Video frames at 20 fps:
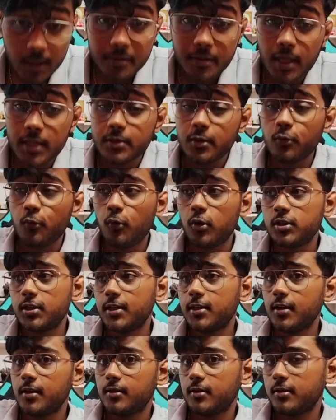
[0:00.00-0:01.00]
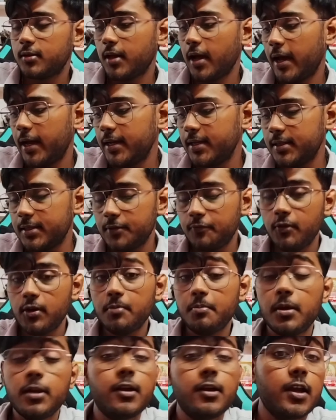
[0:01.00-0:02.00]
Thanks for watching till this, guys. We'll
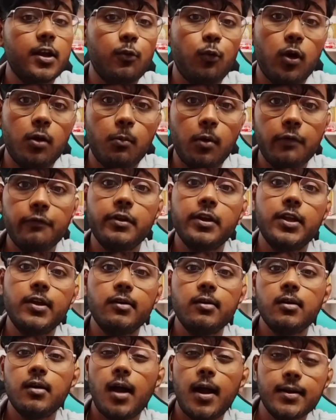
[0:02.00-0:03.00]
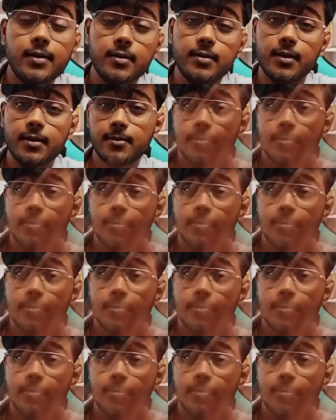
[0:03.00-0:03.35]
meet again in one more video. Until then,